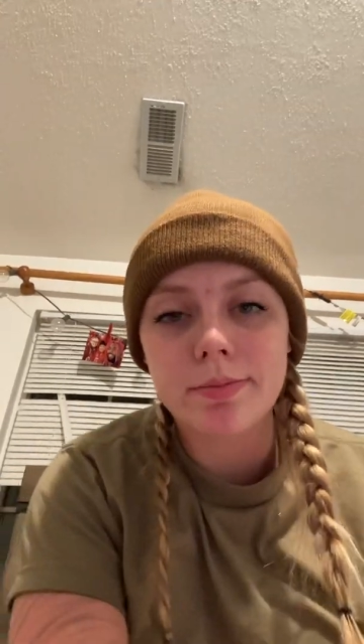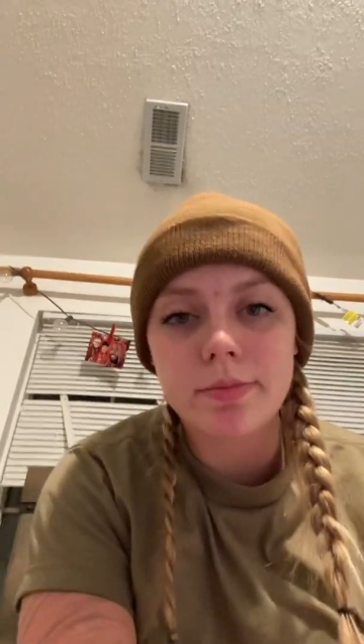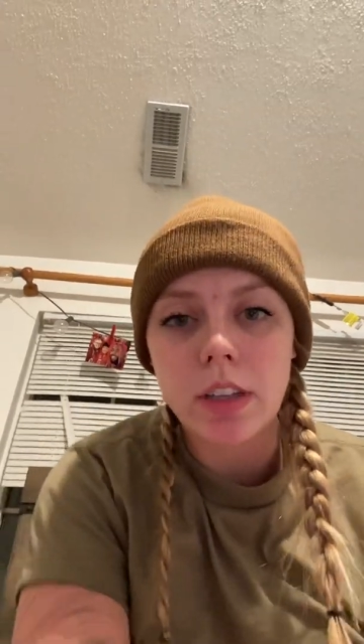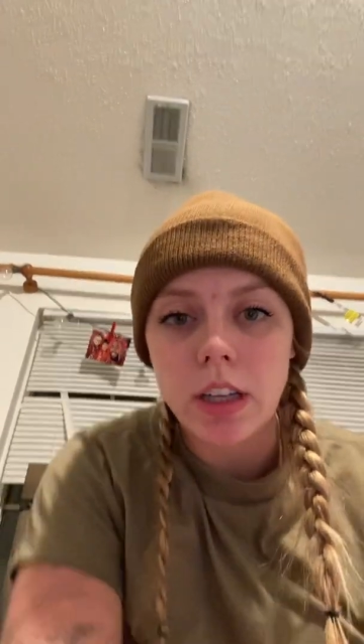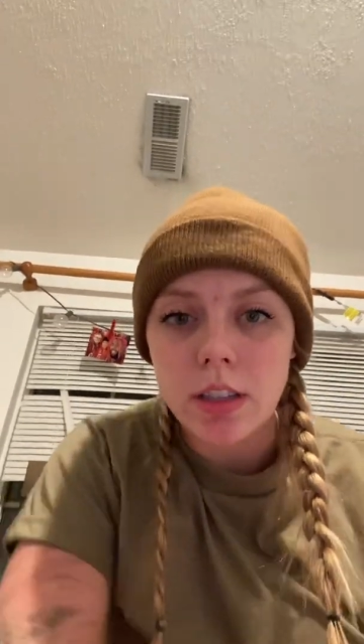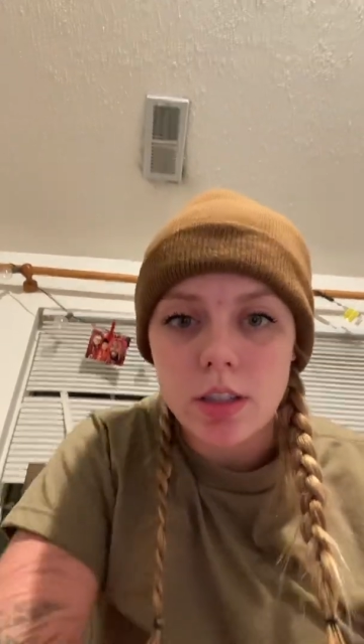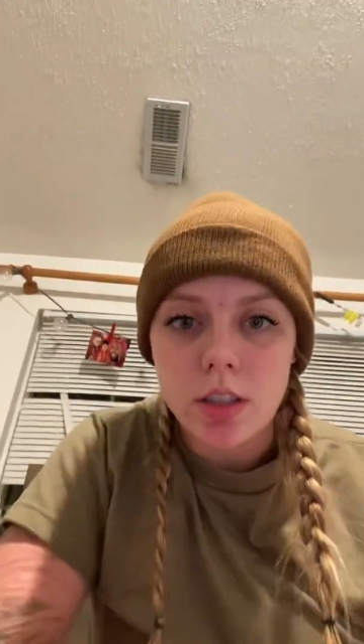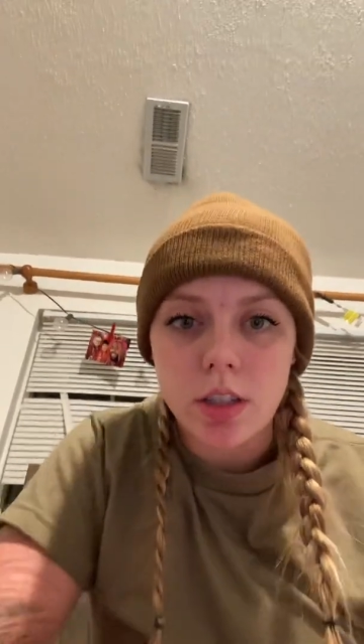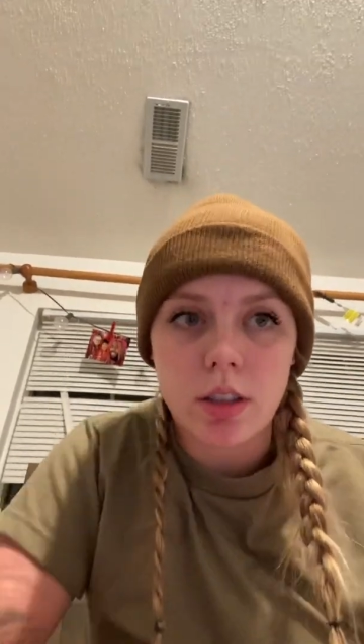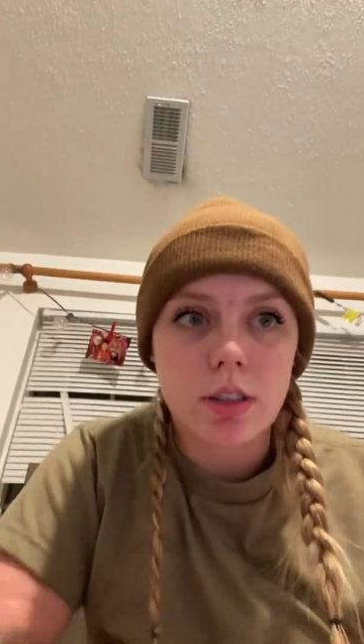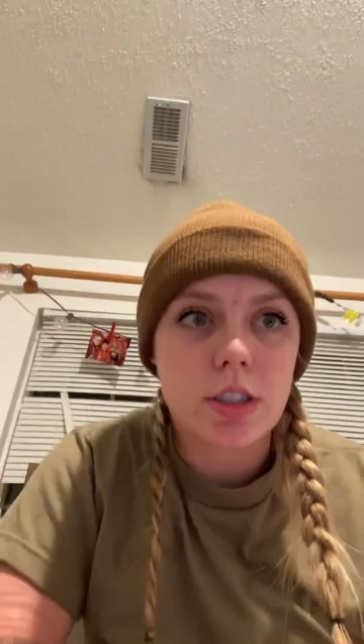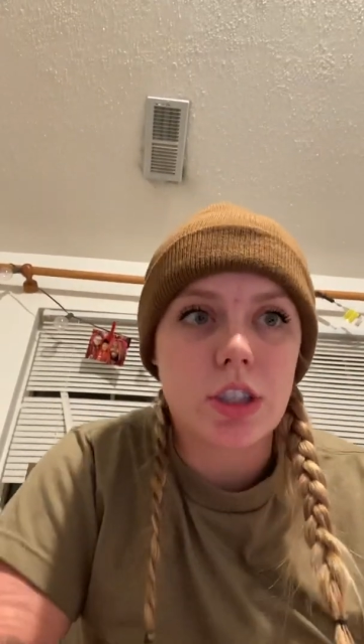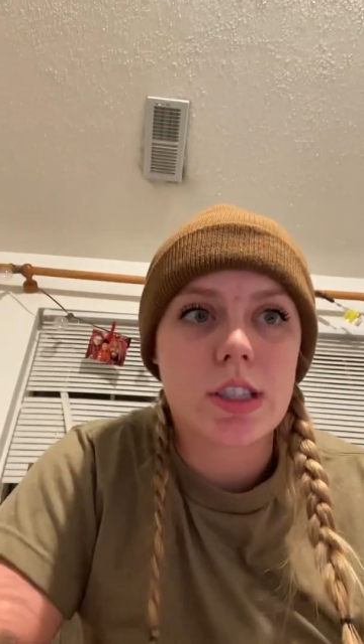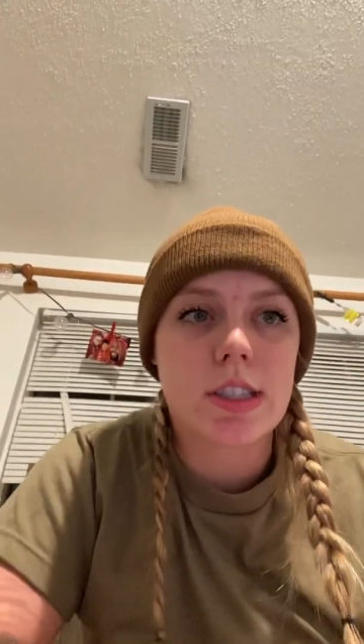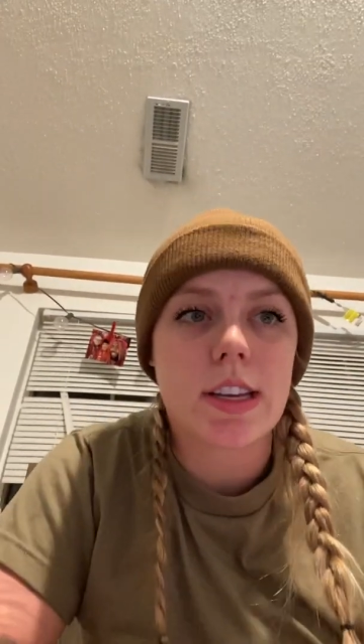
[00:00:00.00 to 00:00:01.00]
and so it
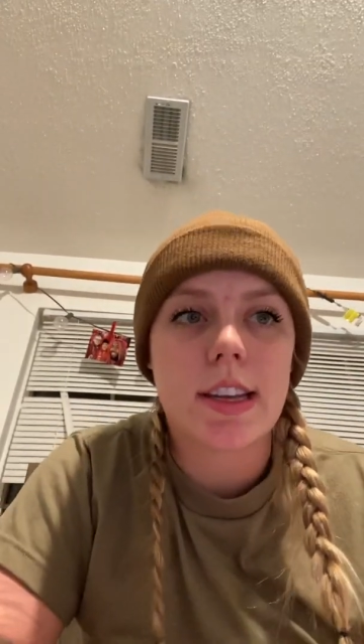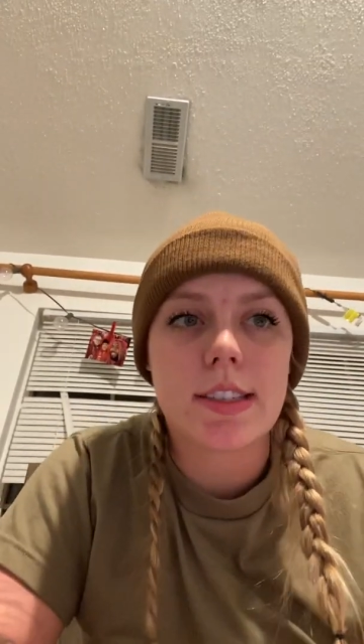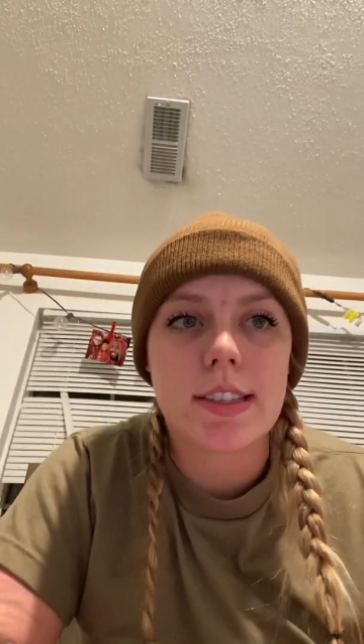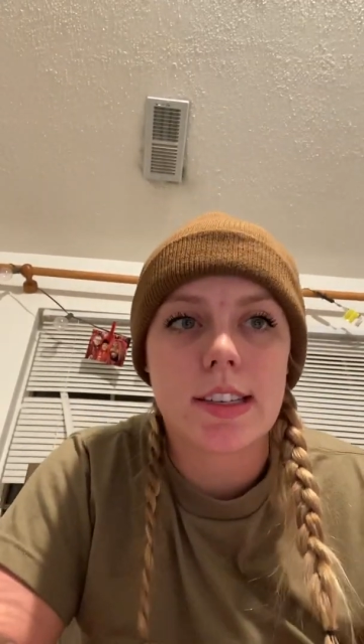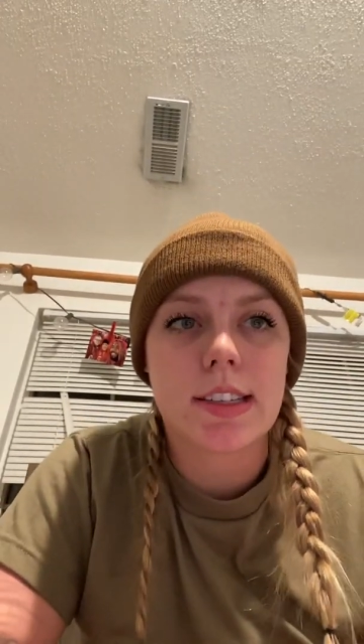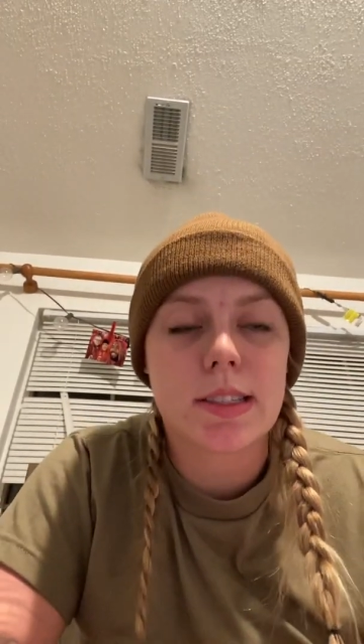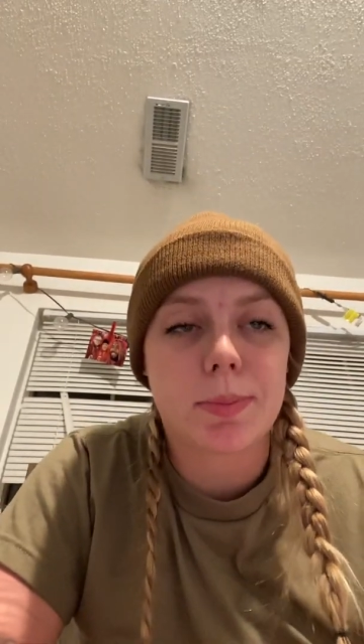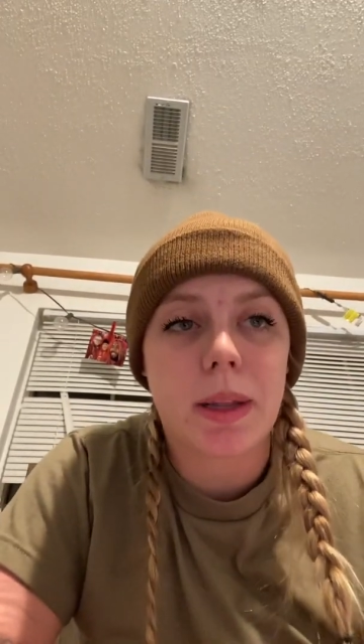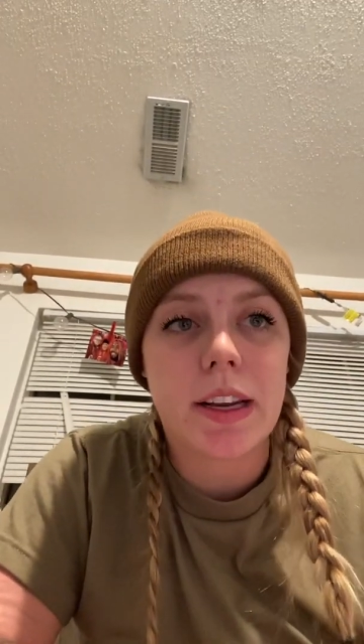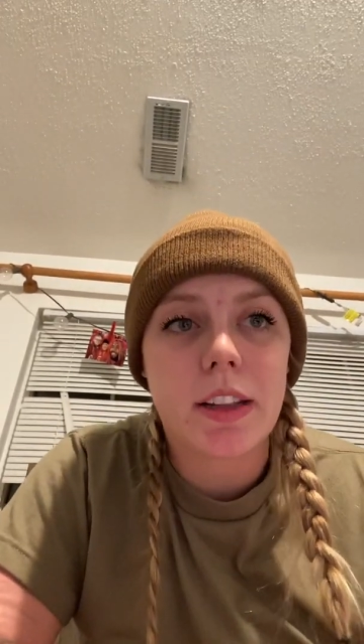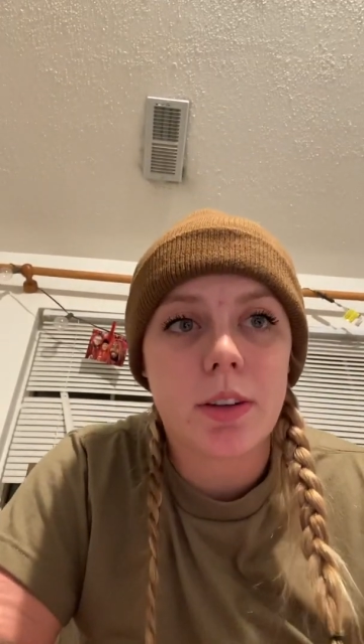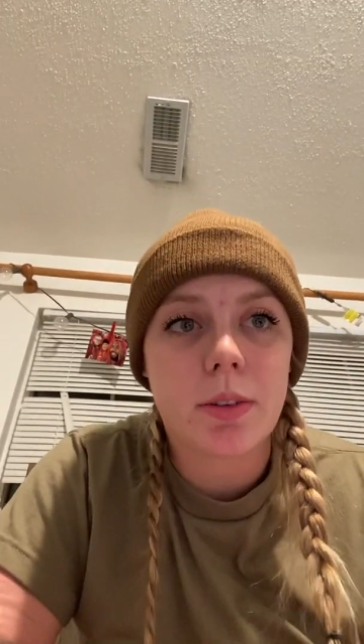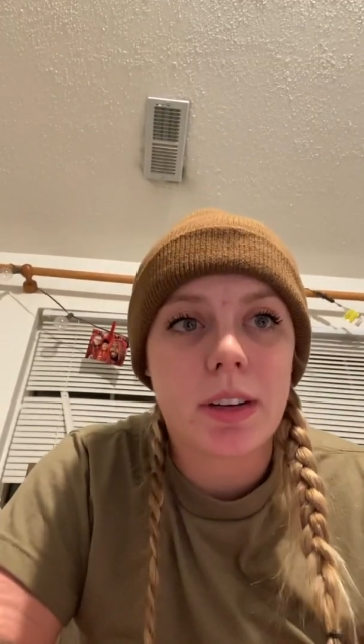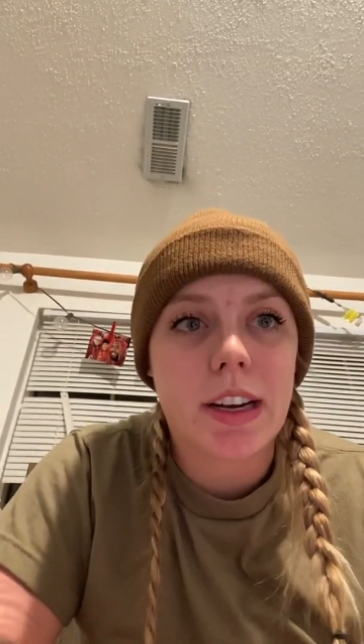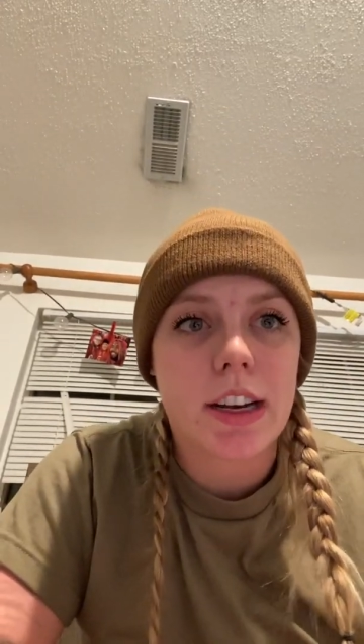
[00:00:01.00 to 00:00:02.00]
just says explain
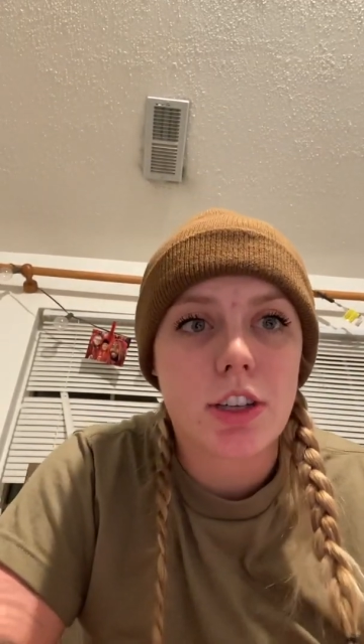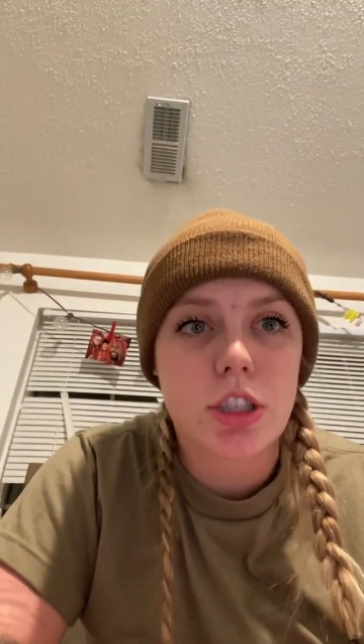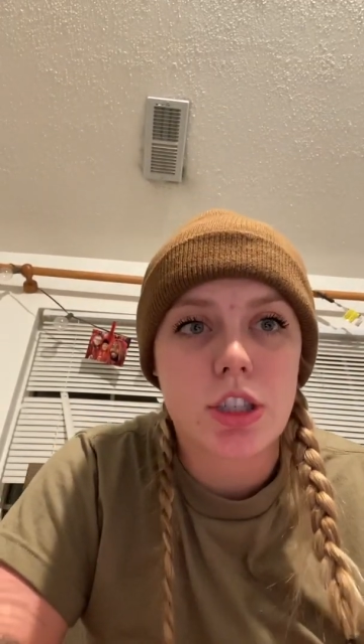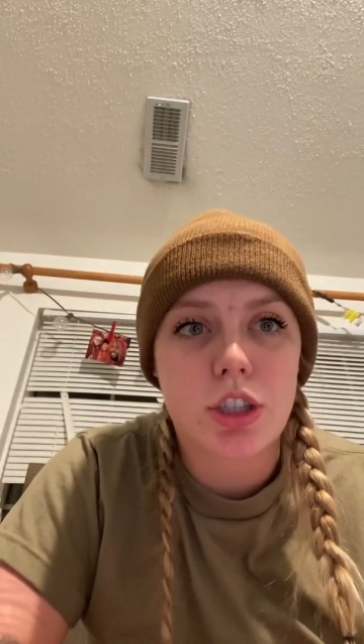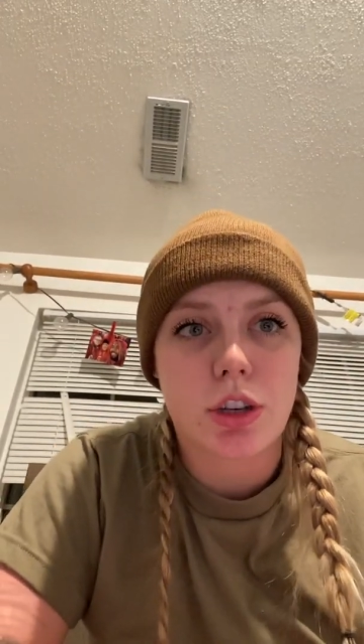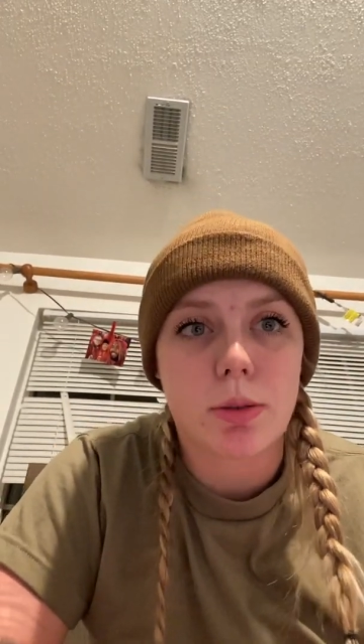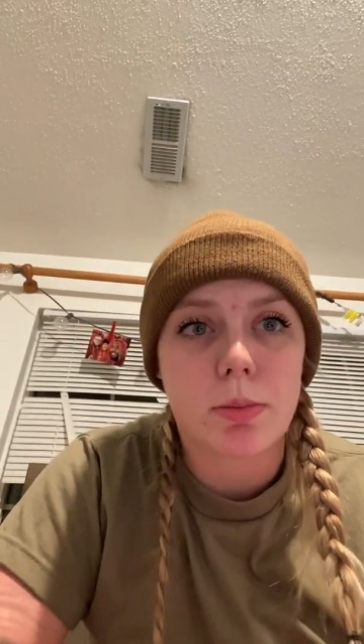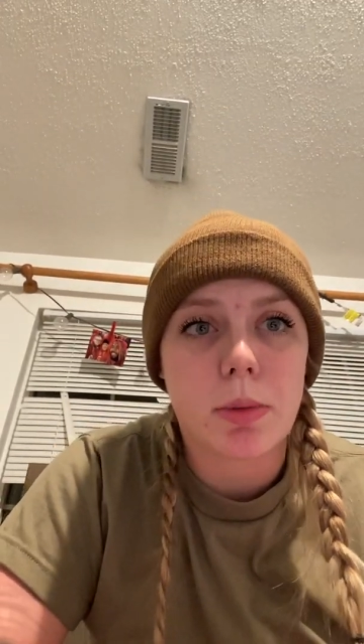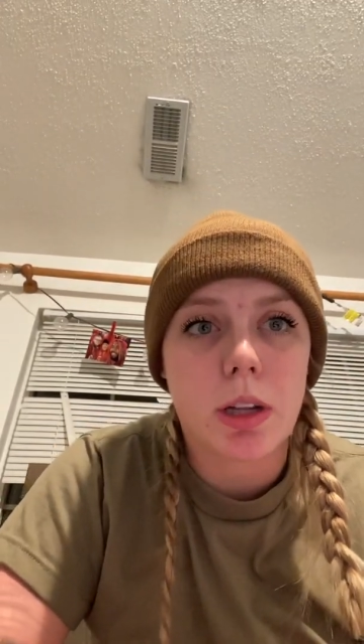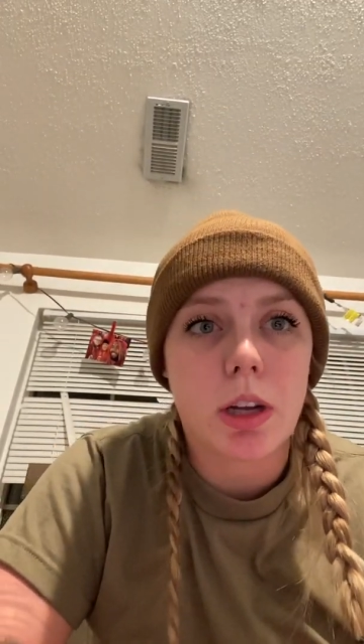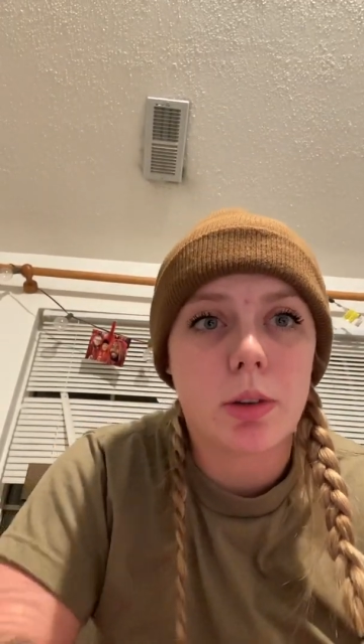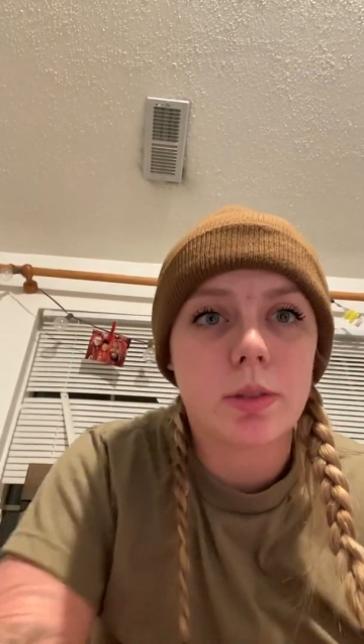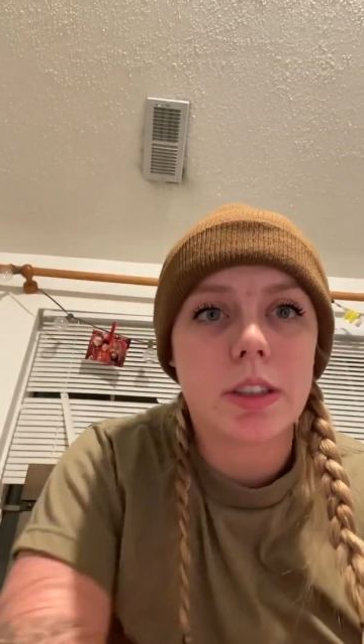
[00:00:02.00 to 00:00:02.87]
the reaction shown below,